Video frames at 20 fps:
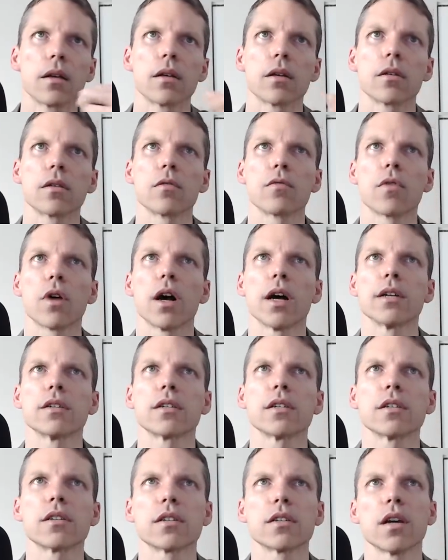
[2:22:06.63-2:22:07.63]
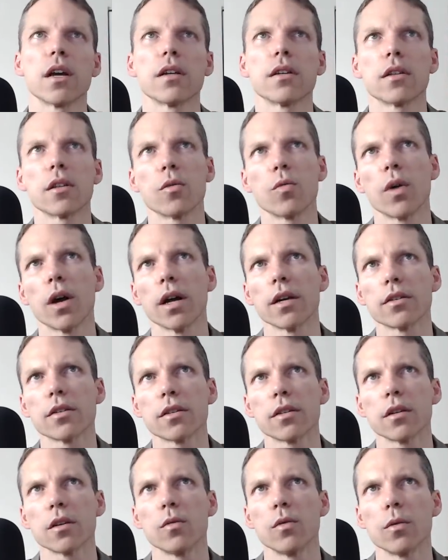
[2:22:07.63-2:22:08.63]
The rising sun in the
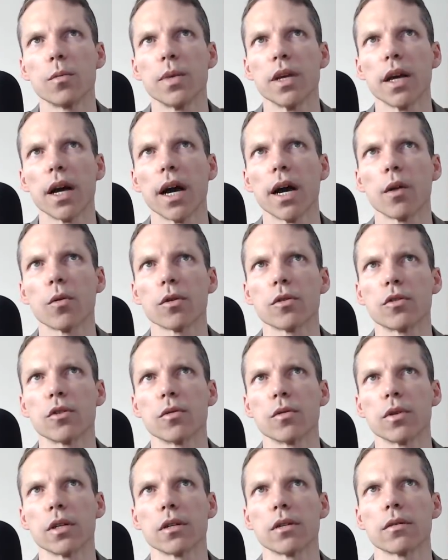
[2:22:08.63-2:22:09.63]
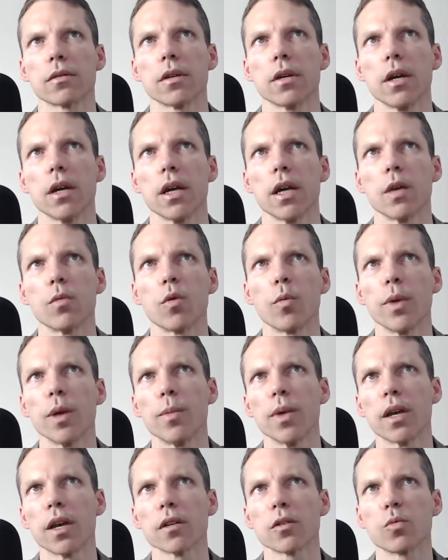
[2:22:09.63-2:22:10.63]
west will be our doing. It will be
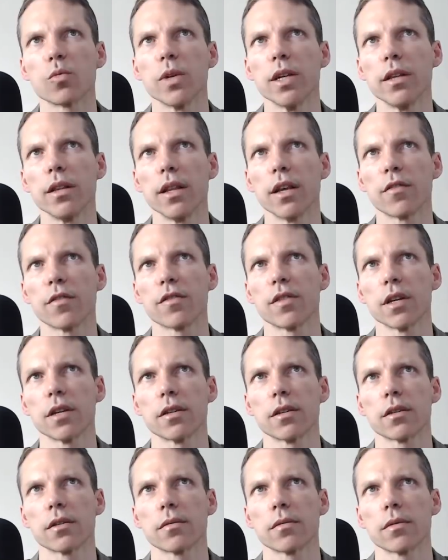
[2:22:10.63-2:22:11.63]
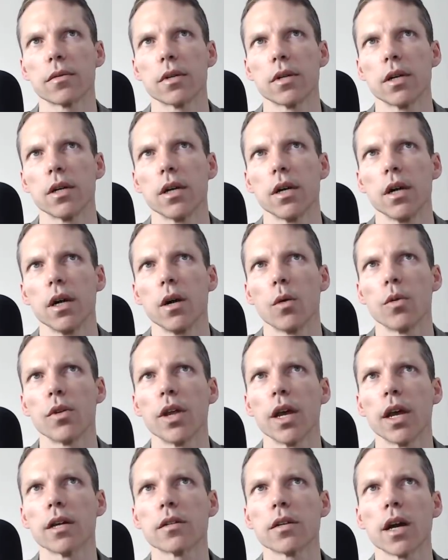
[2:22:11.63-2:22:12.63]
because we lift it. When the
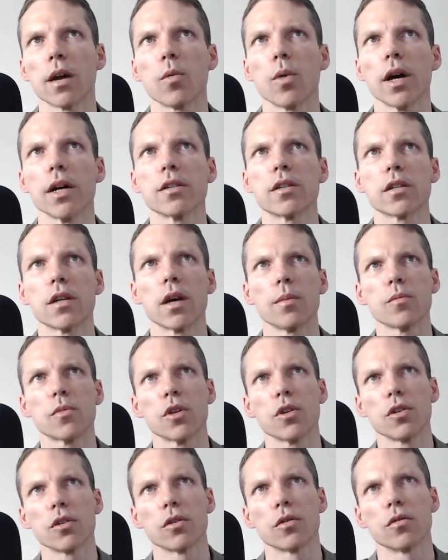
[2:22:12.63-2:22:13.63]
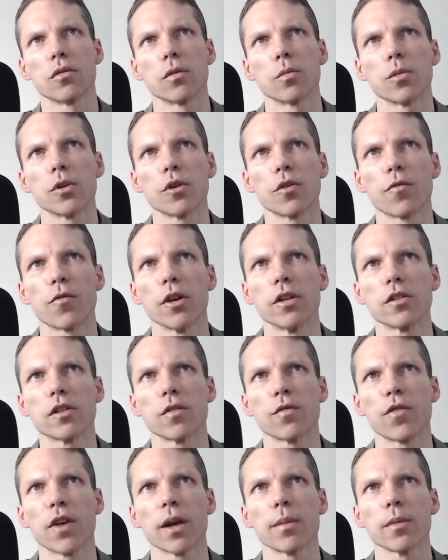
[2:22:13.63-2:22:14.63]
anti-whites come to you, and when your friends and
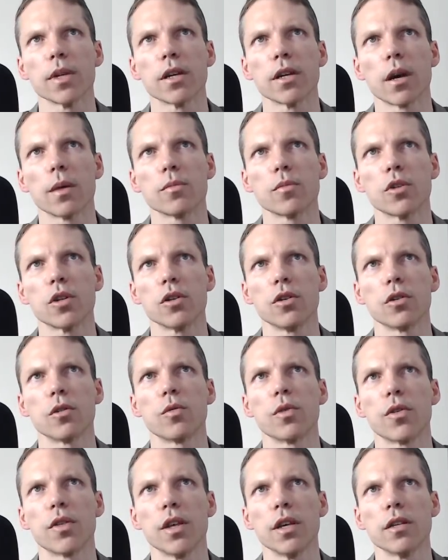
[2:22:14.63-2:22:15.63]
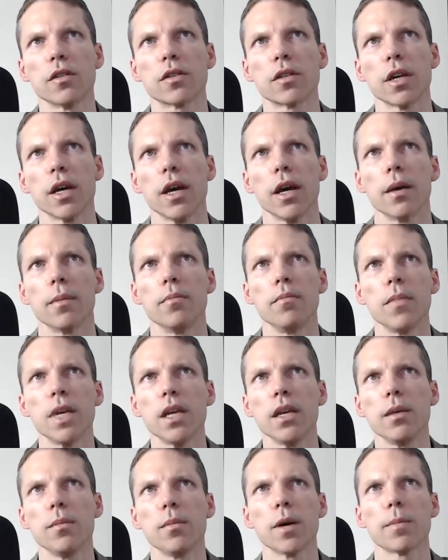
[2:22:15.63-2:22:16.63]
family come to you with these
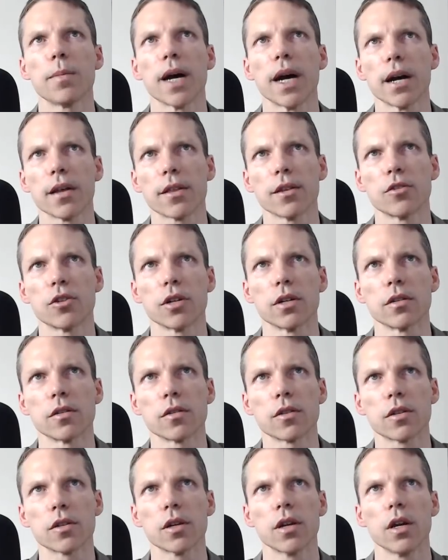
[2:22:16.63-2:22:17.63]
meme pathogens,